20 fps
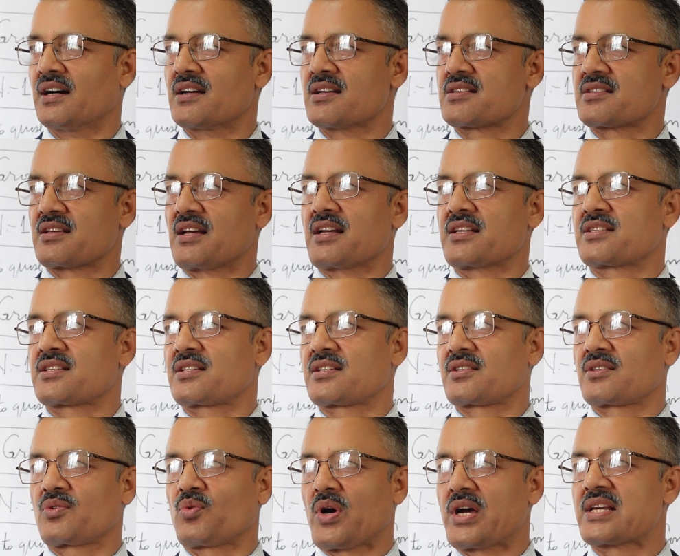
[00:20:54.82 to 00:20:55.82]
such
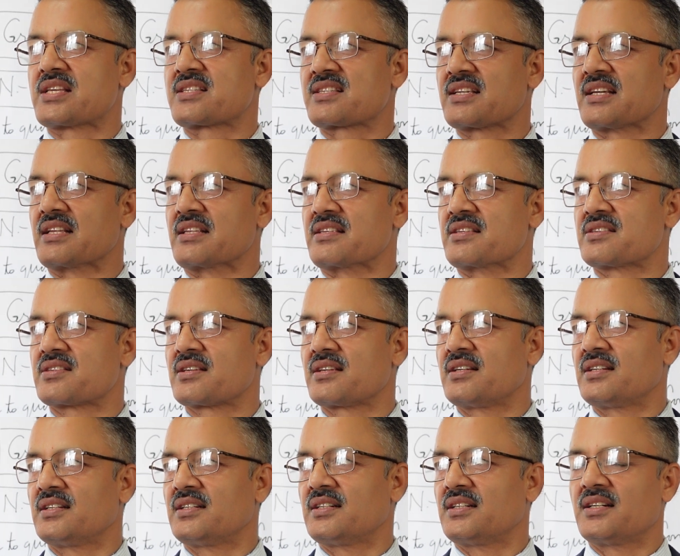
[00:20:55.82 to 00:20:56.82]
questions,
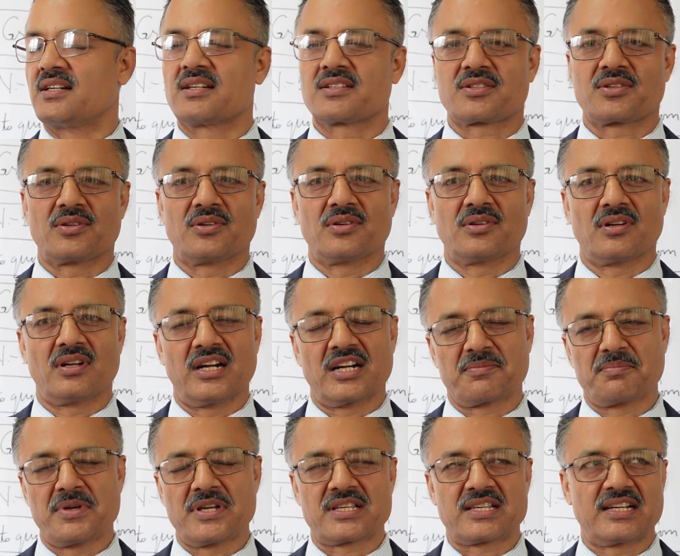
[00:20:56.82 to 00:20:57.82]
so
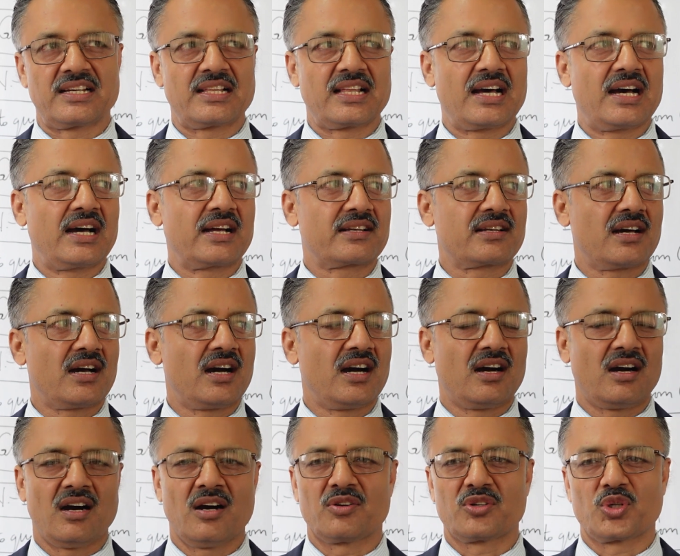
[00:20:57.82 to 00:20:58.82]
let me say that
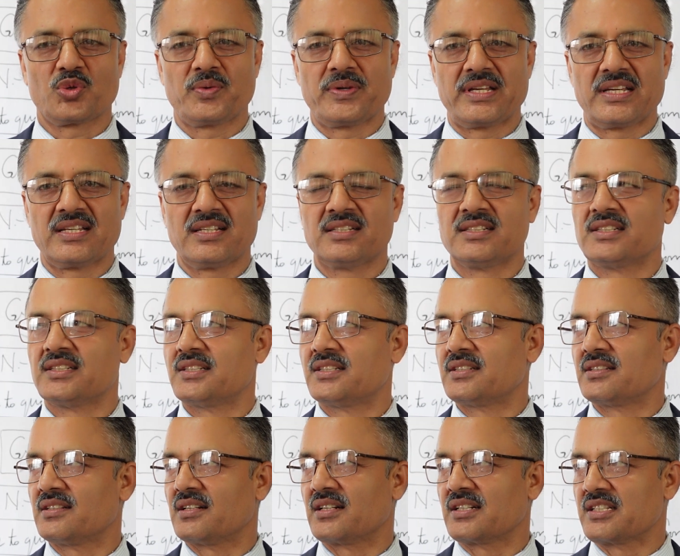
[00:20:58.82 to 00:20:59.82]
how do we
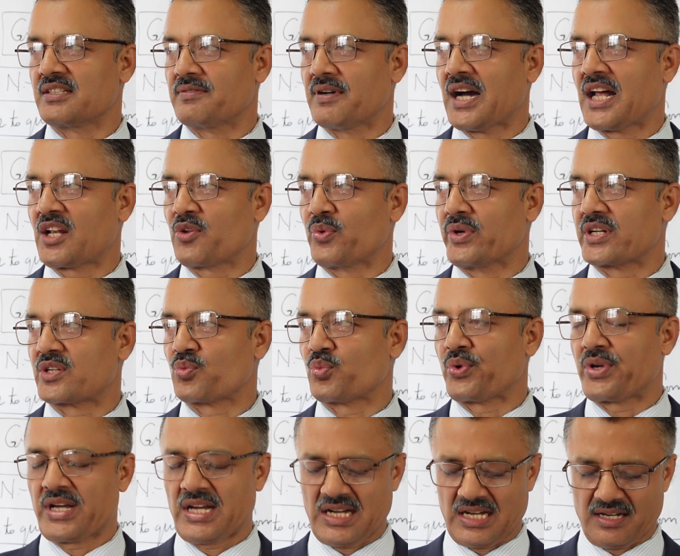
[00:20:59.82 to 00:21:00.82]
evaluate?
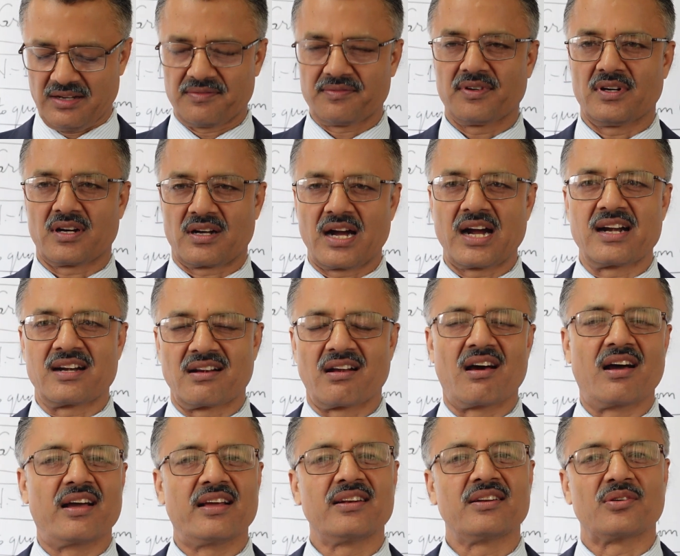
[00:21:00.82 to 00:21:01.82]
We have a
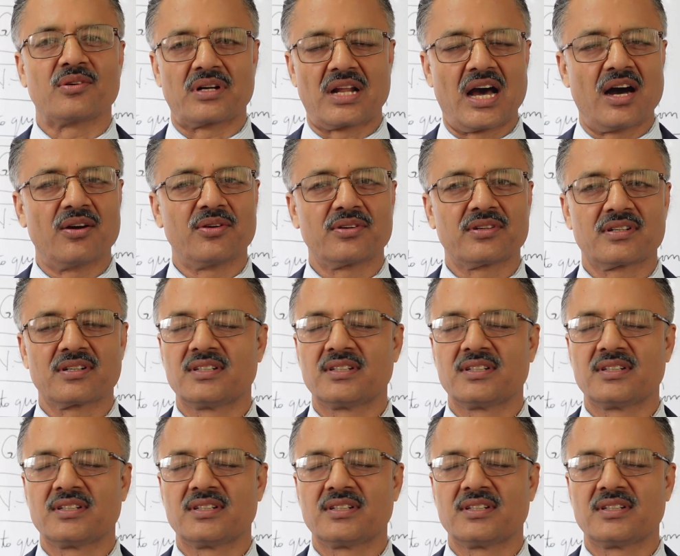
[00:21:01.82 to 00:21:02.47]
guideline, no doubt,